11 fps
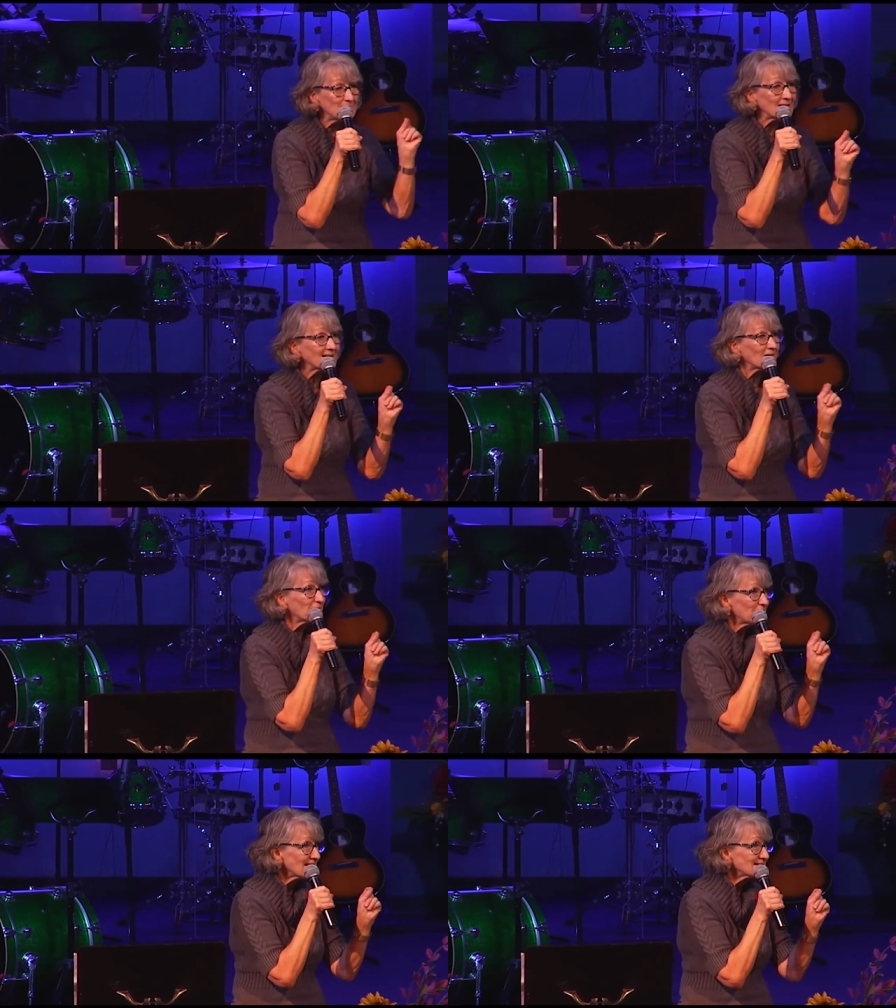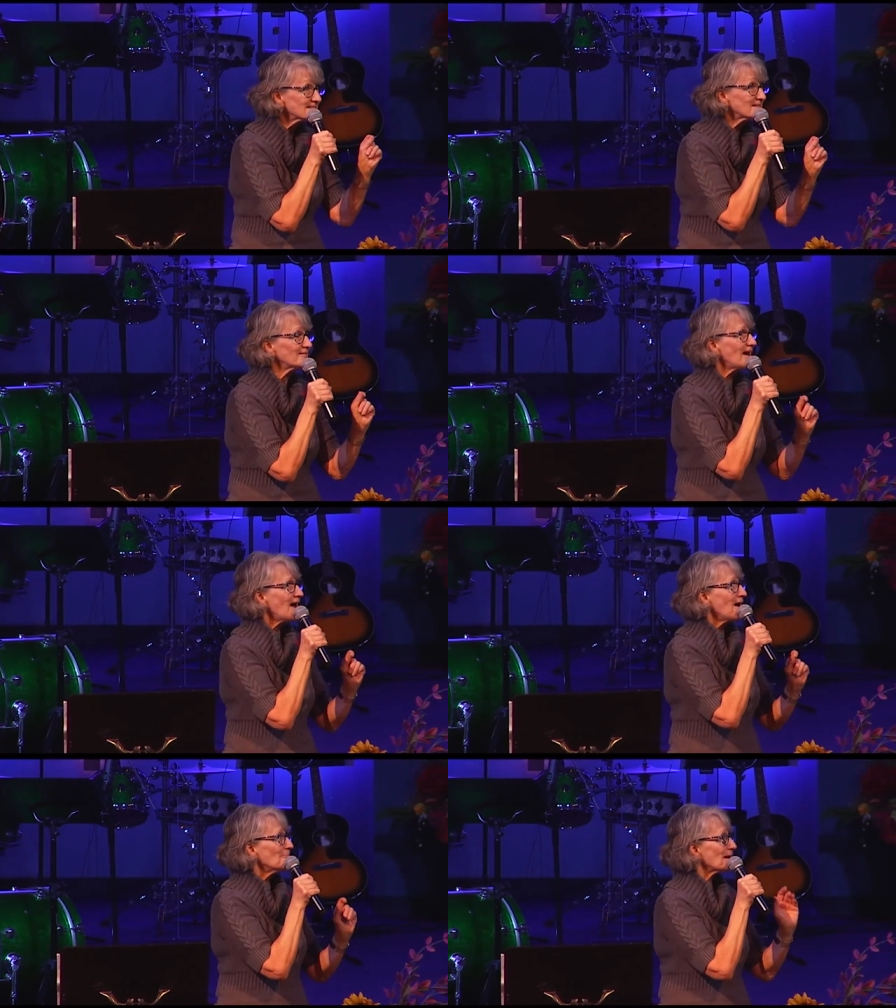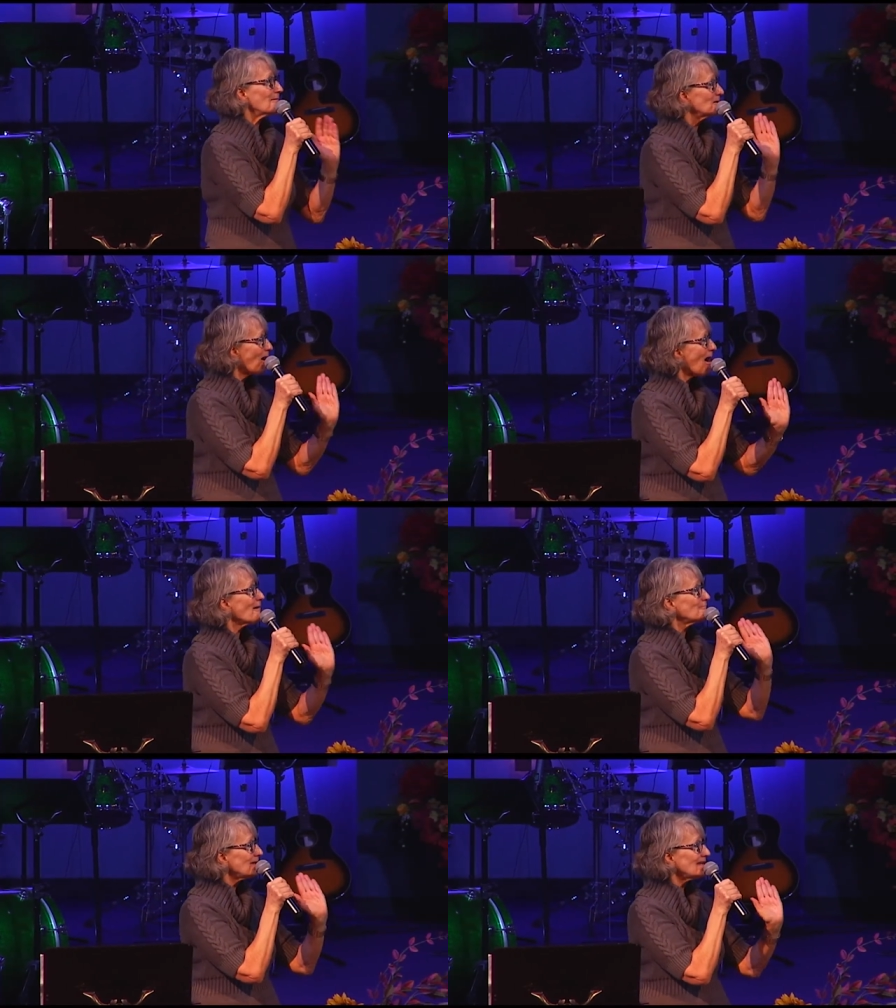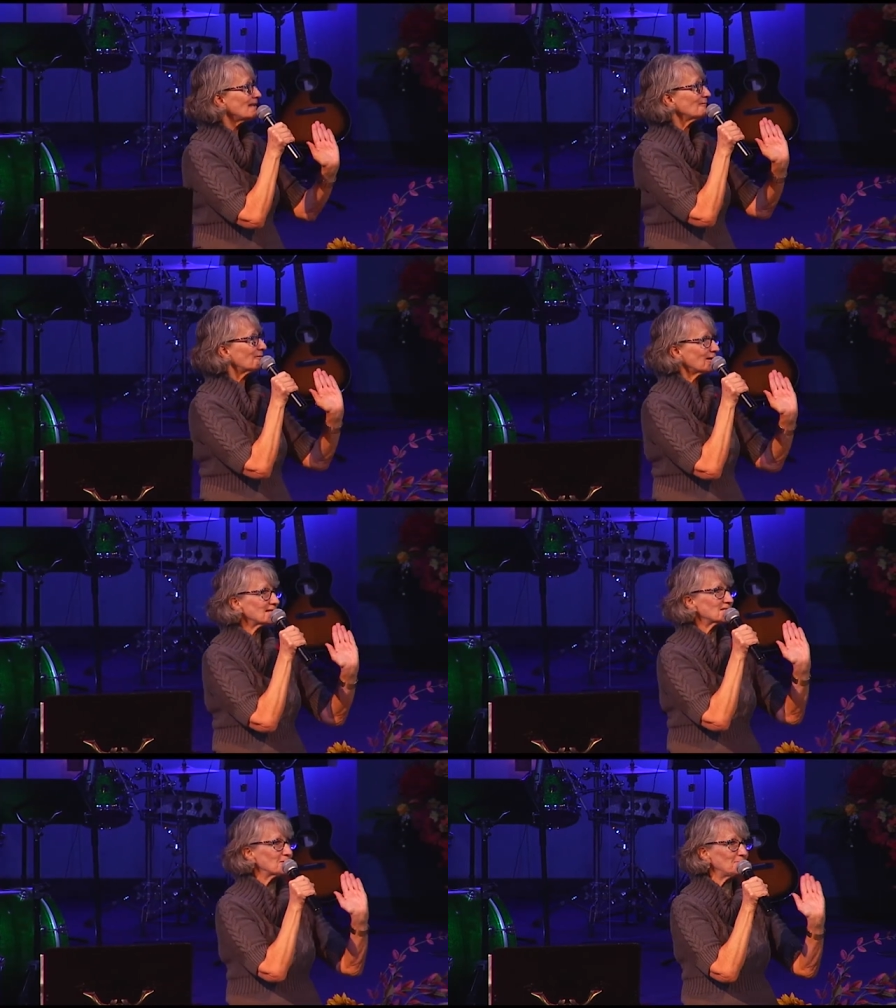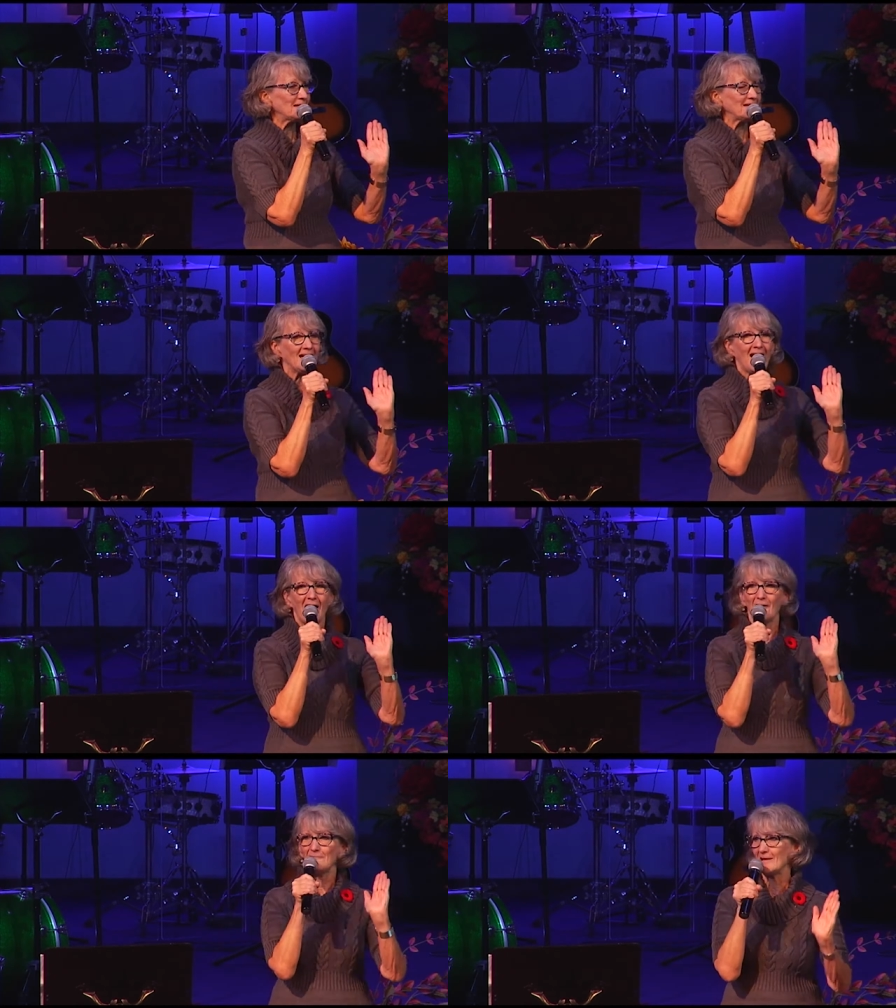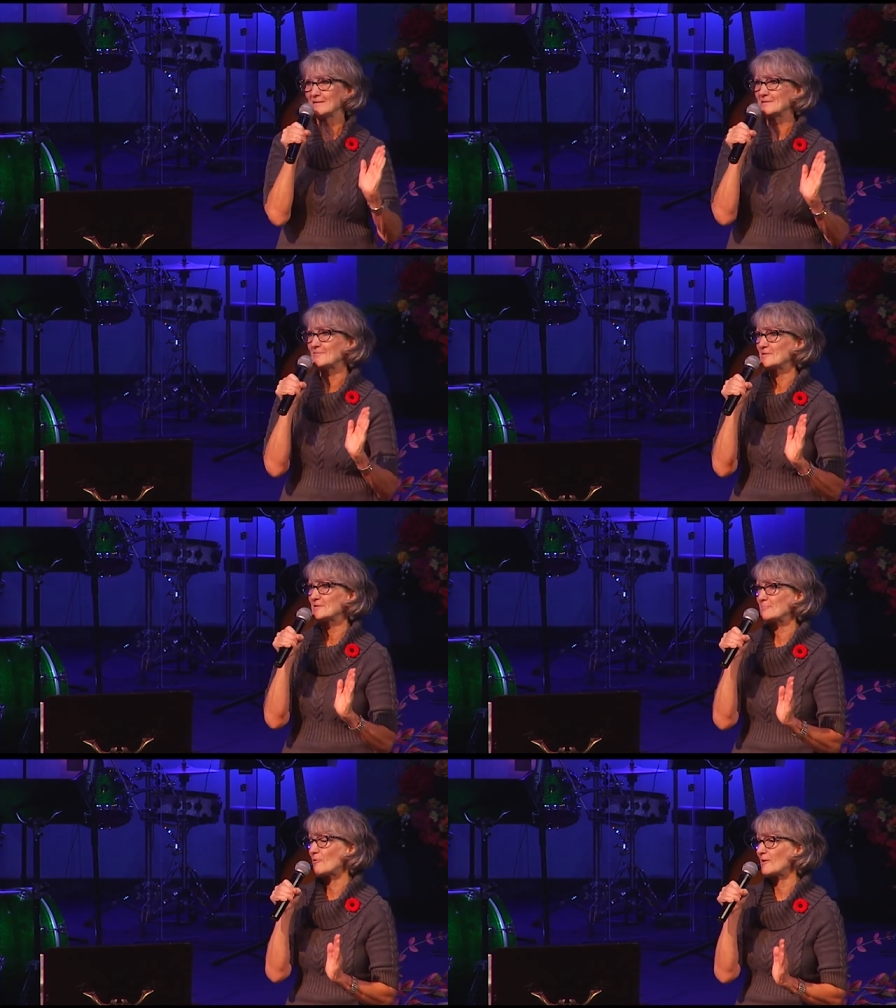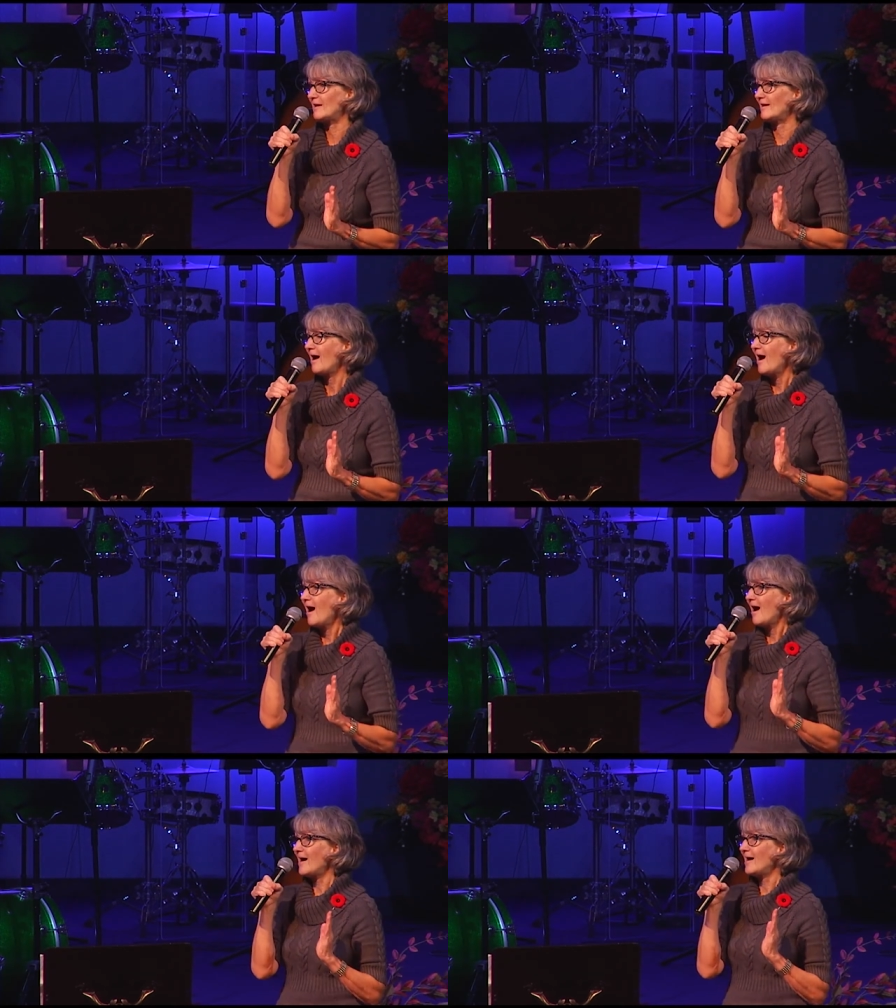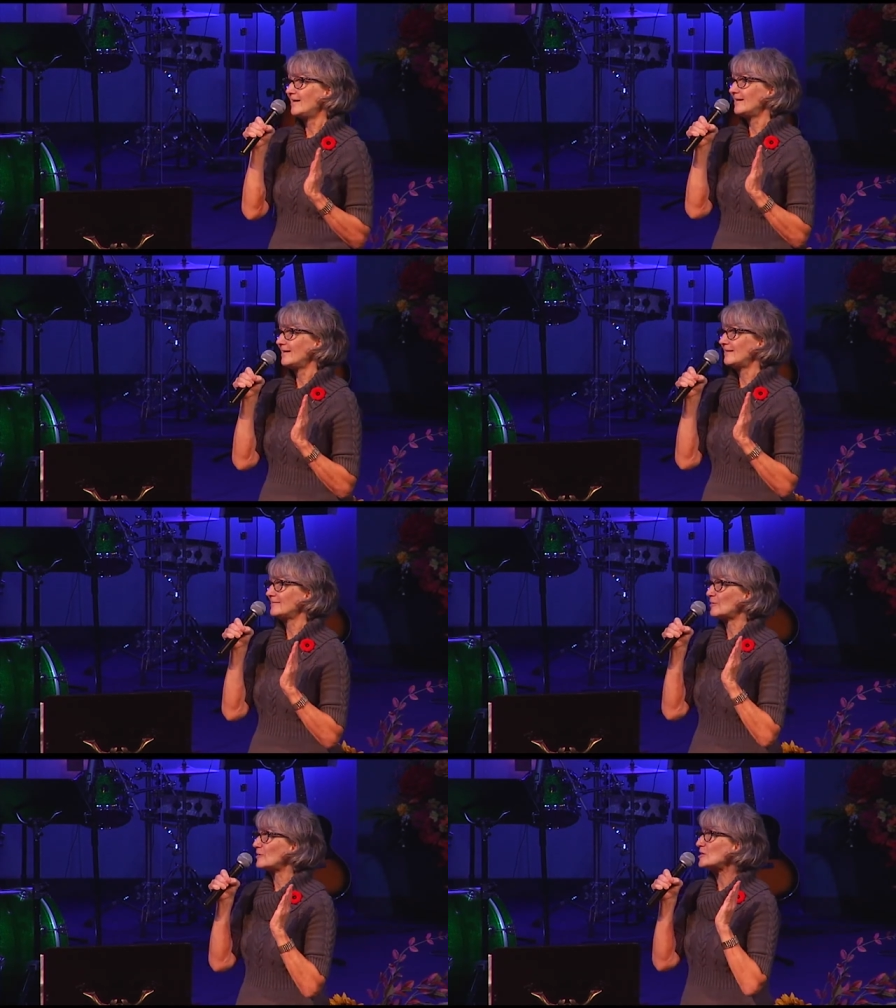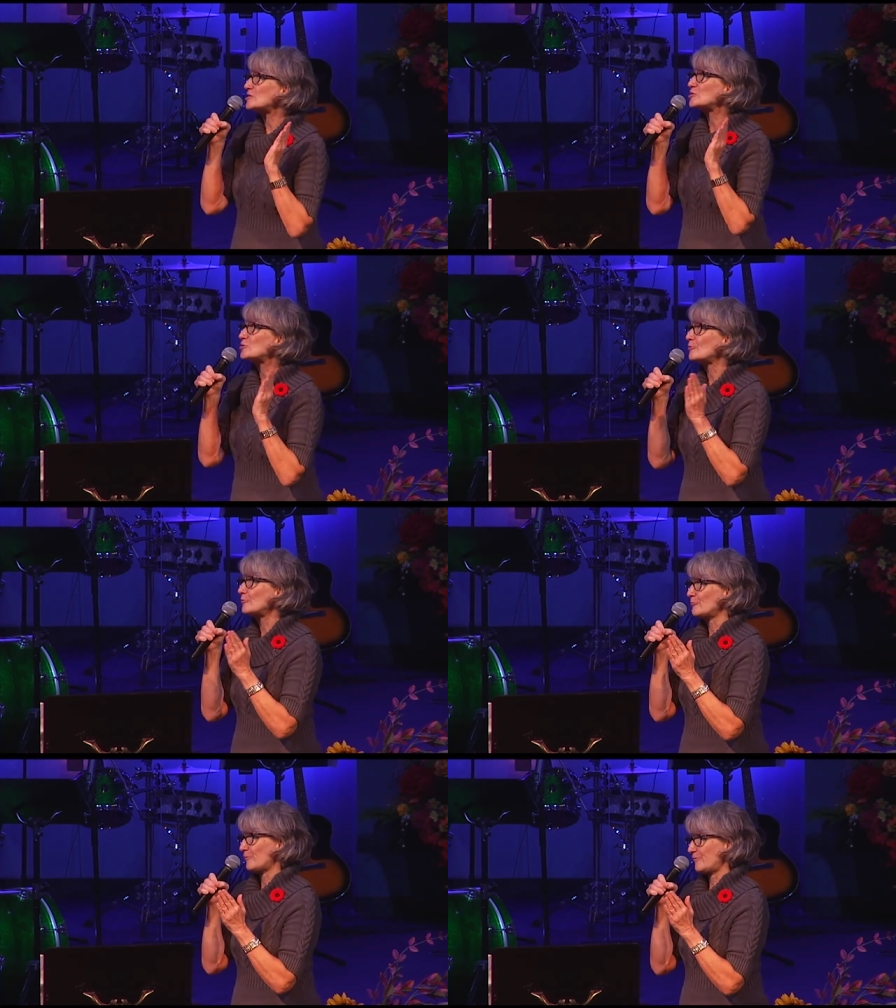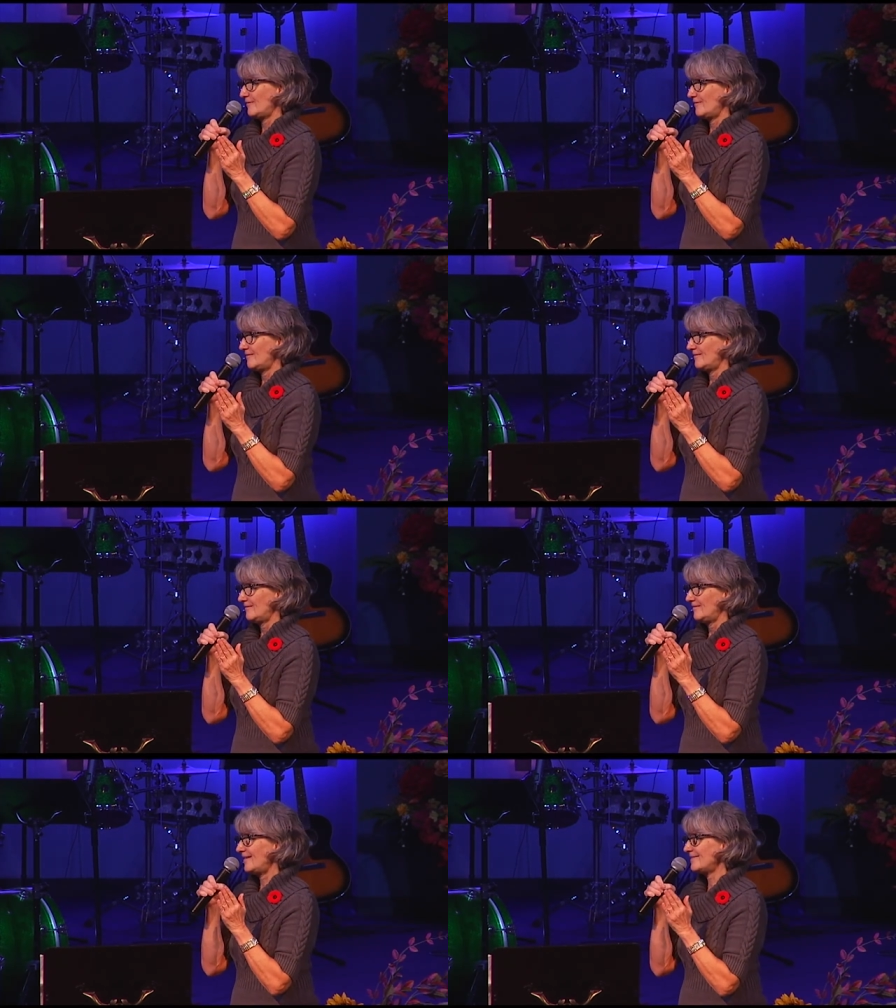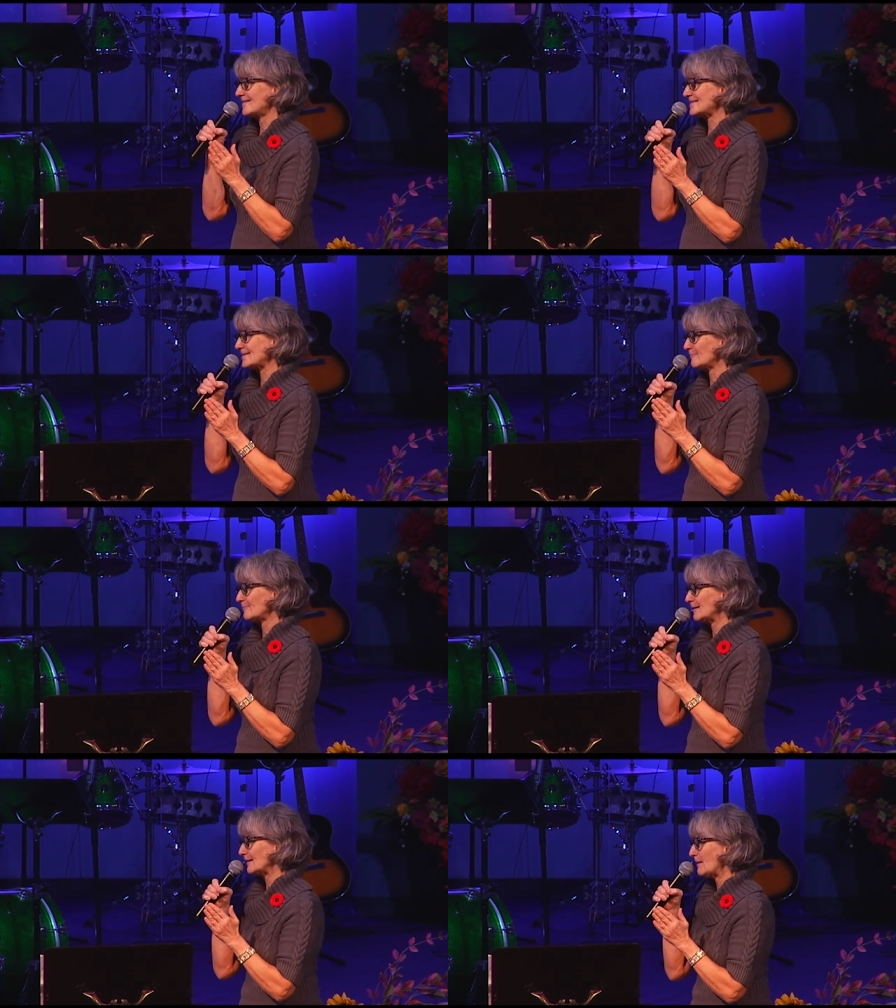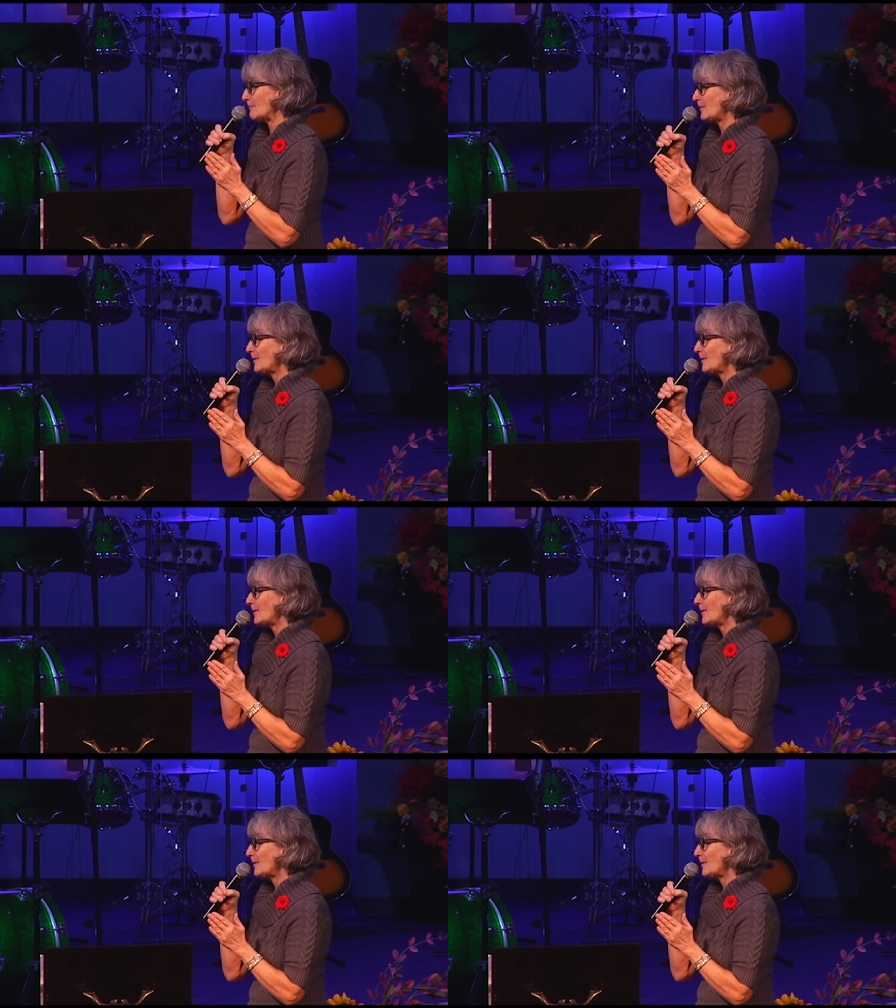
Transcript: bit offensive, but I'm not meaning for it to be offensive this morning. There is truth in this little clip.